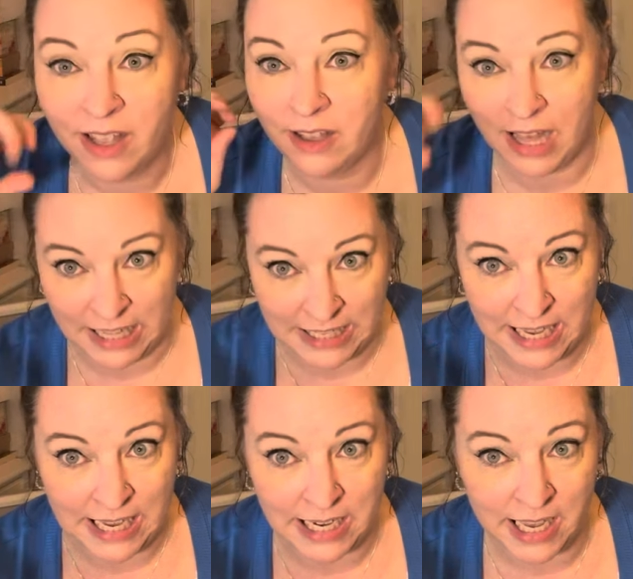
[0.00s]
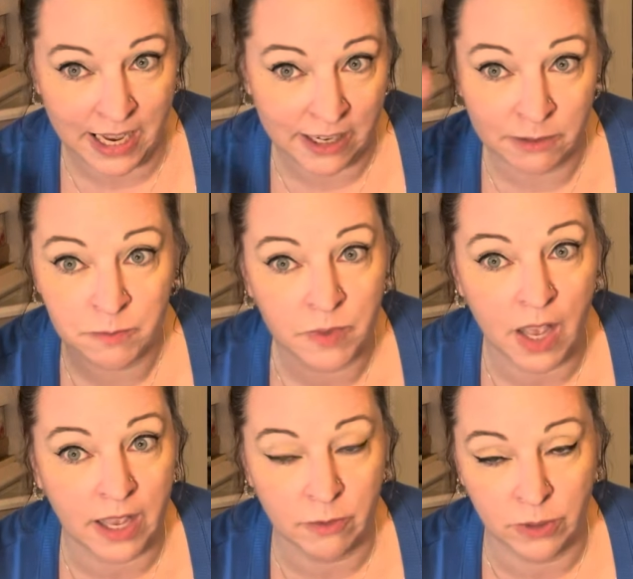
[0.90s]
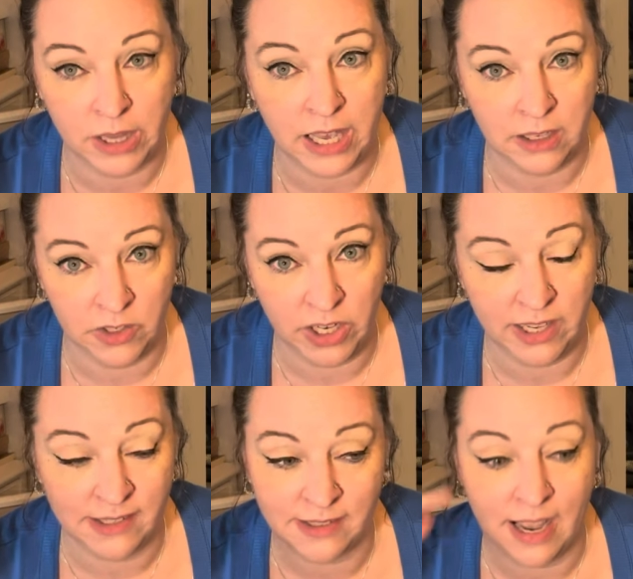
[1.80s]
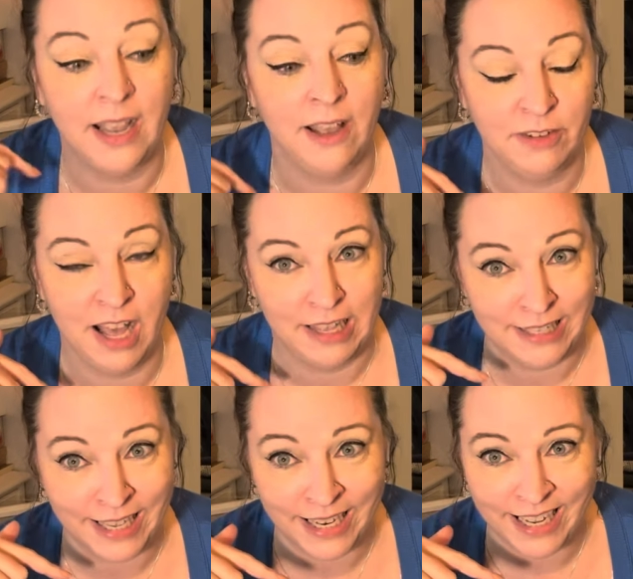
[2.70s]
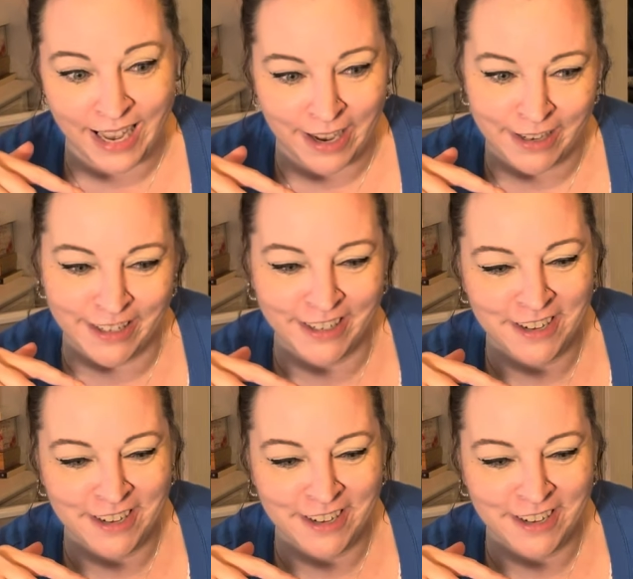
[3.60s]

cotton candy hair I relate, Chris. I have cotton candy hair.